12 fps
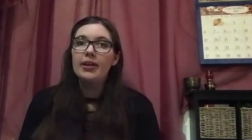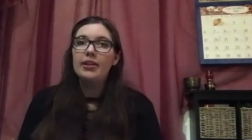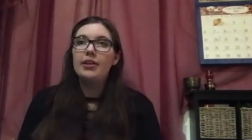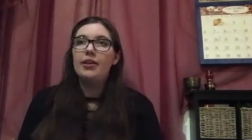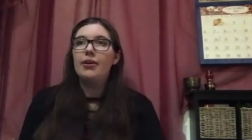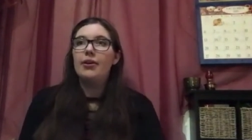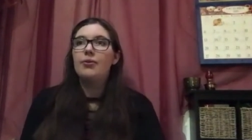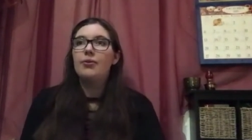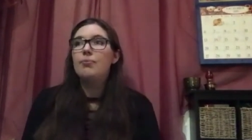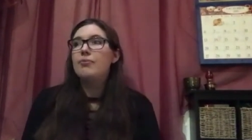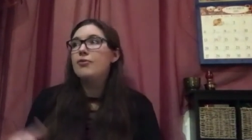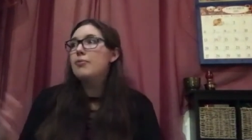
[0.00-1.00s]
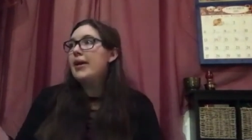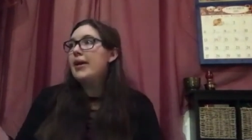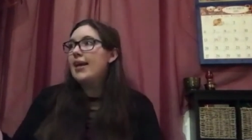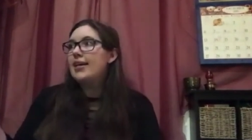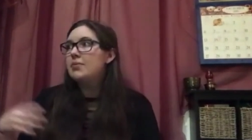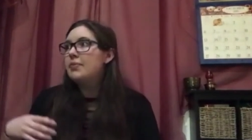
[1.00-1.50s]
You know, for my
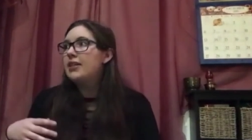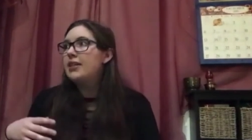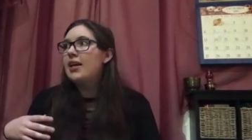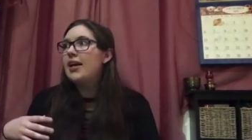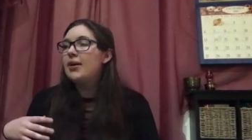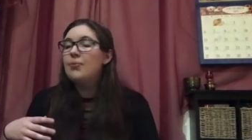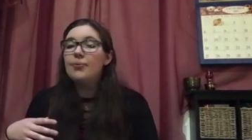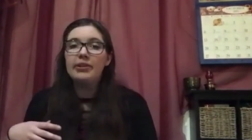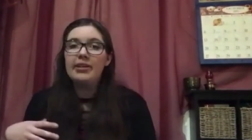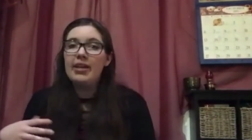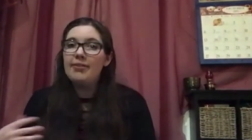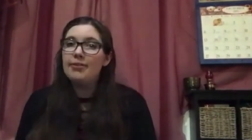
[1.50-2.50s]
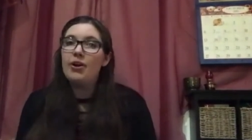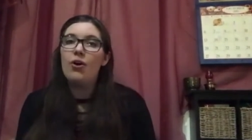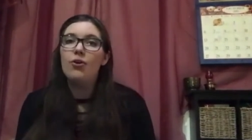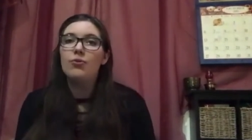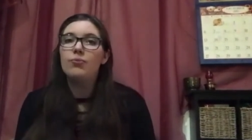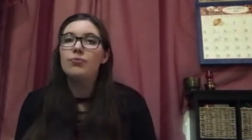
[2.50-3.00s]
husband and I, we're never
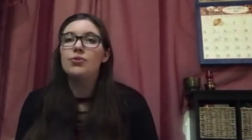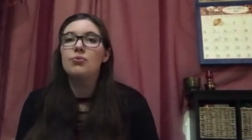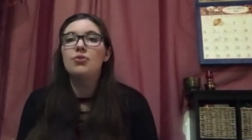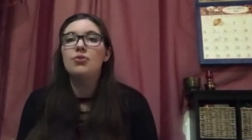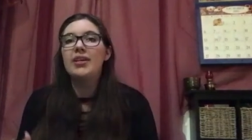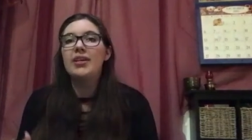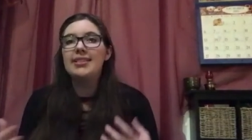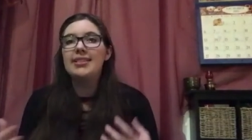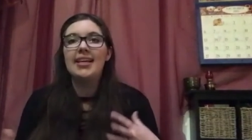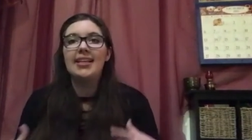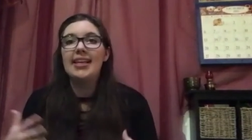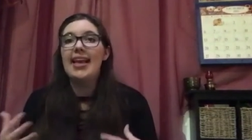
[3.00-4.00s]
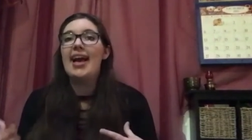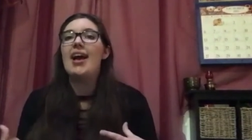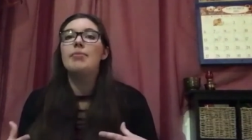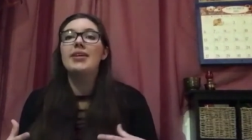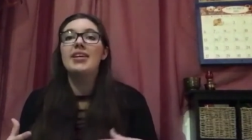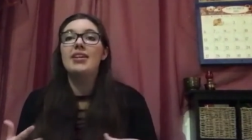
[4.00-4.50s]
home. So doing a daily
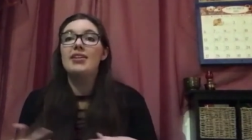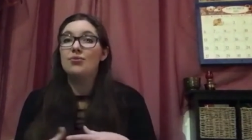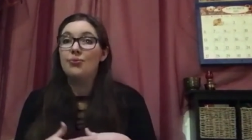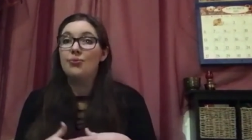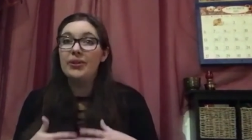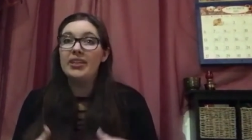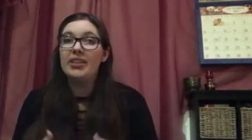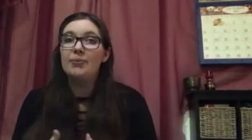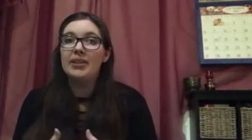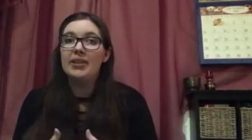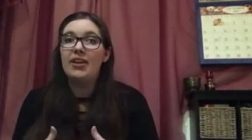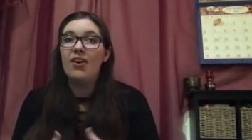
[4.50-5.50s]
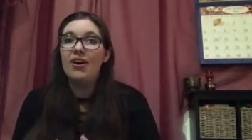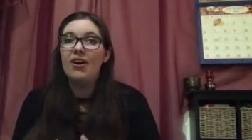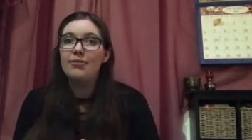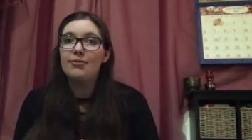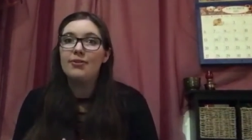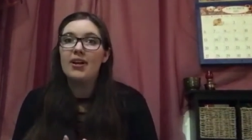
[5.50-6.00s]
habit is really, really
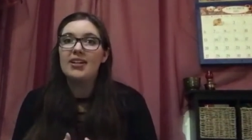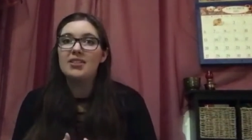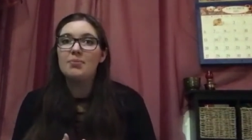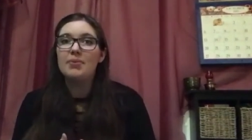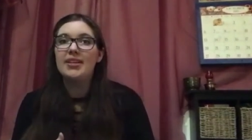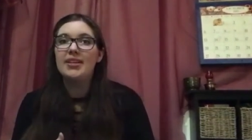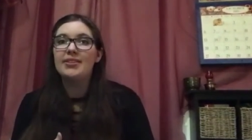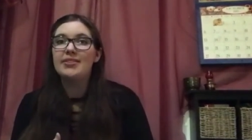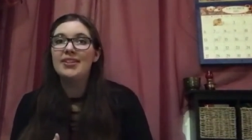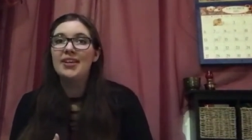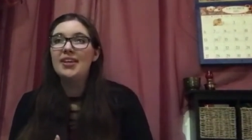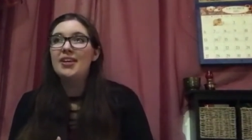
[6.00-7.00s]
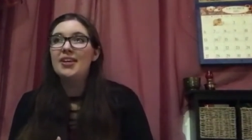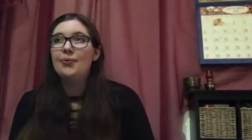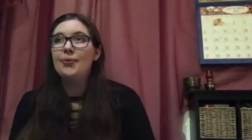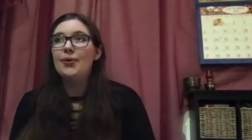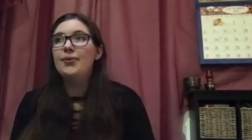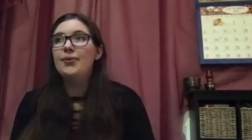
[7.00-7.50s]
hard for us because
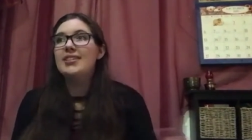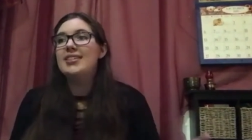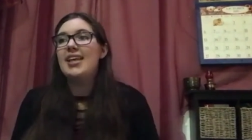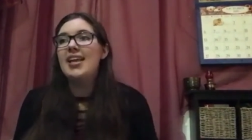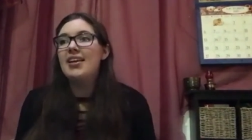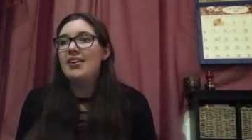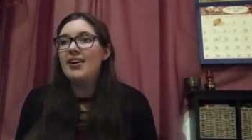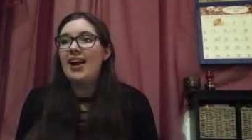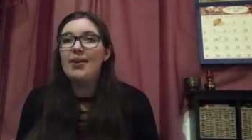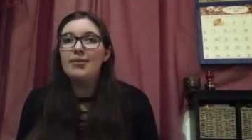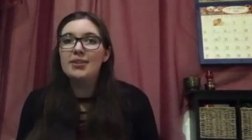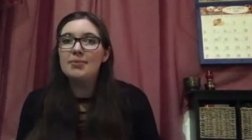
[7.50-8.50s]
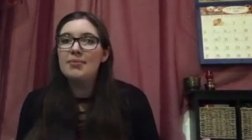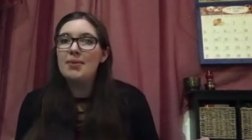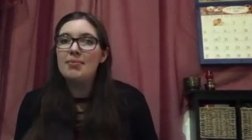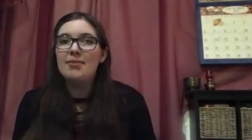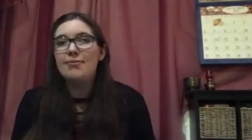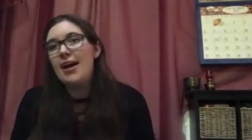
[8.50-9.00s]
we only stay at our house
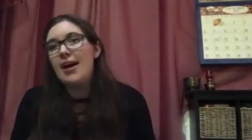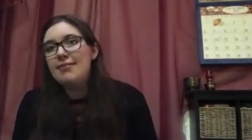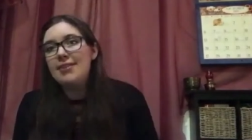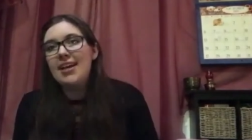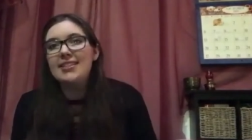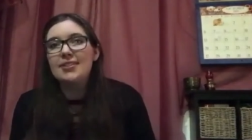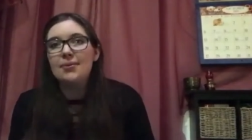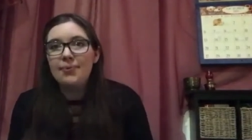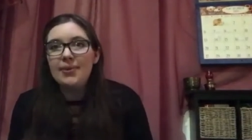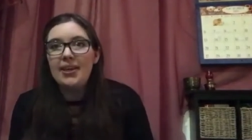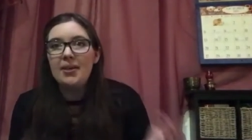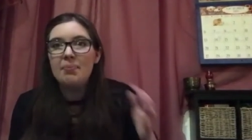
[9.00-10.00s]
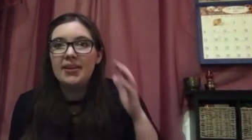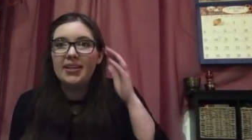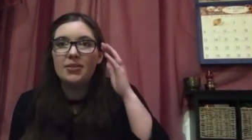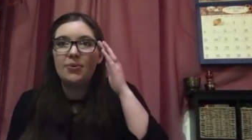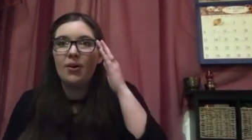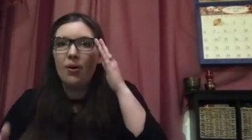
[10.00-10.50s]
maybe 5 nights a week
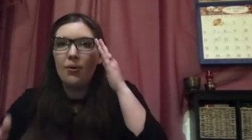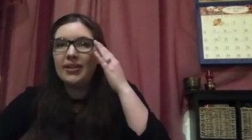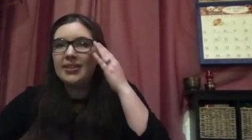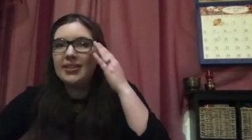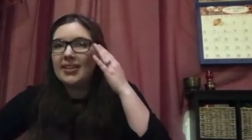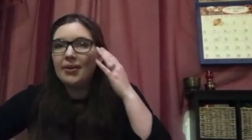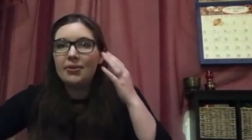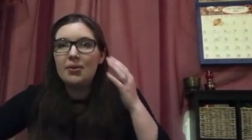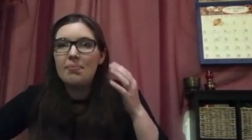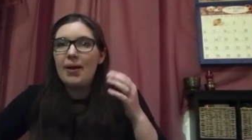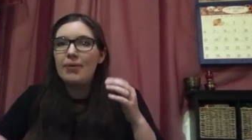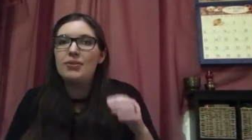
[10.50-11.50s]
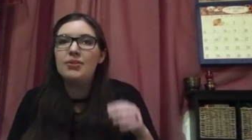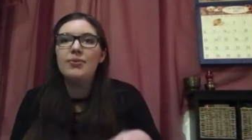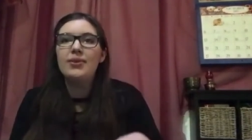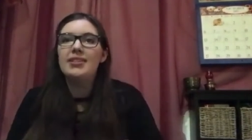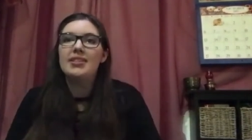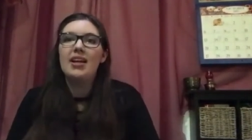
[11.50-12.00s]
because we're always out and about
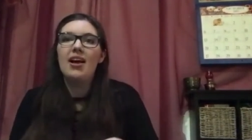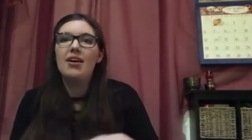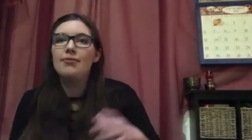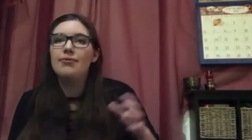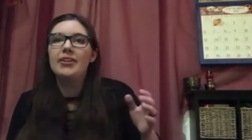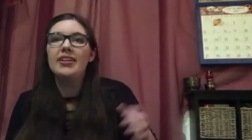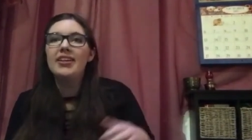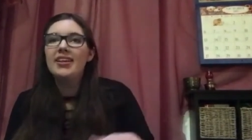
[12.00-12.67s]
doing stuff. And,